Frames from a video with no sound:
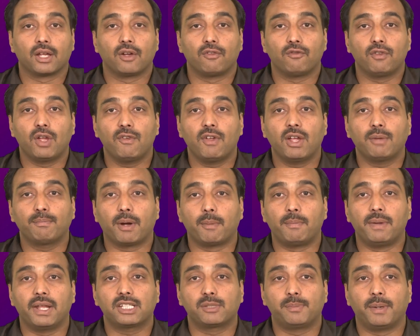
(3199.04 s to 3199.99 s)
Viewing
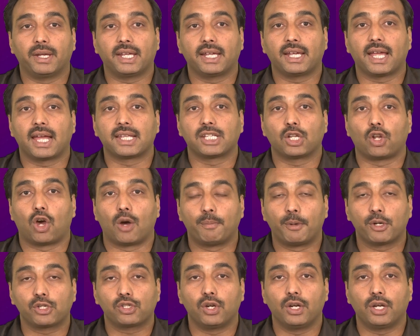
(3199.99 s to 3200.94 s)
public speaking as an
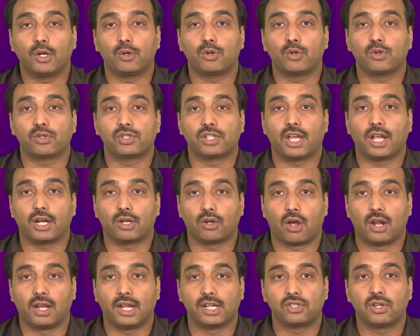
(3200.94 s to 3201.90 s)
opportunity to share
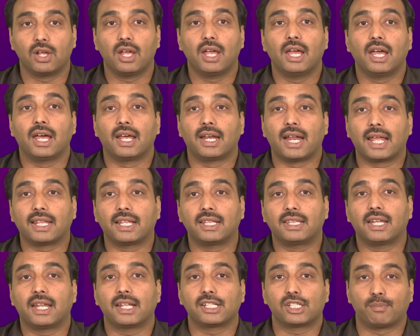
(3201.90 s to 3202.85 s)
knowledge rather
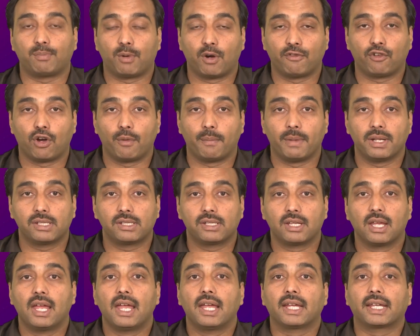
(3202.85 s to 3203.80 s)
than as a performance
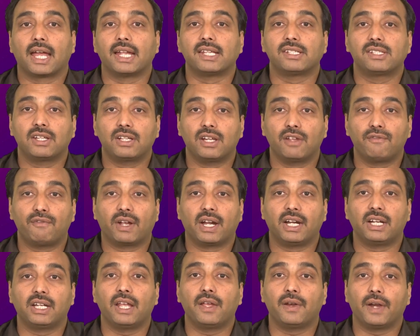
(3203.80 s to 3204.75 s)
can
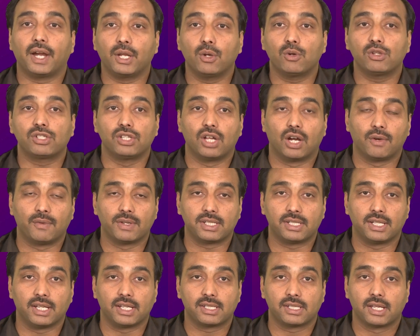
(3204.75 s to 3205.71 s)
significantly reduce
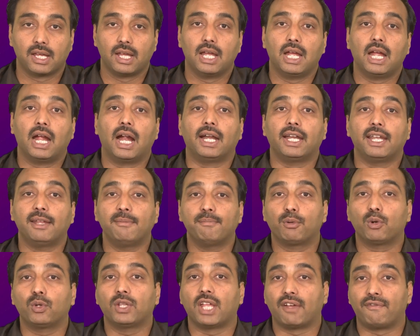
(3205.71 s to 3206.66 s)
nervousness and
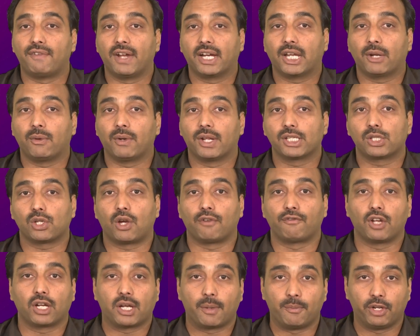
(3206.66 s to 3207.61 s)
improve the effectiveness of
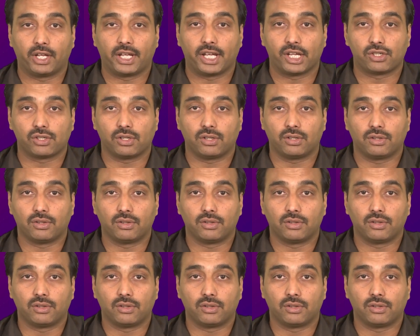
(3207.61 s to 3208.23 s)
your communication.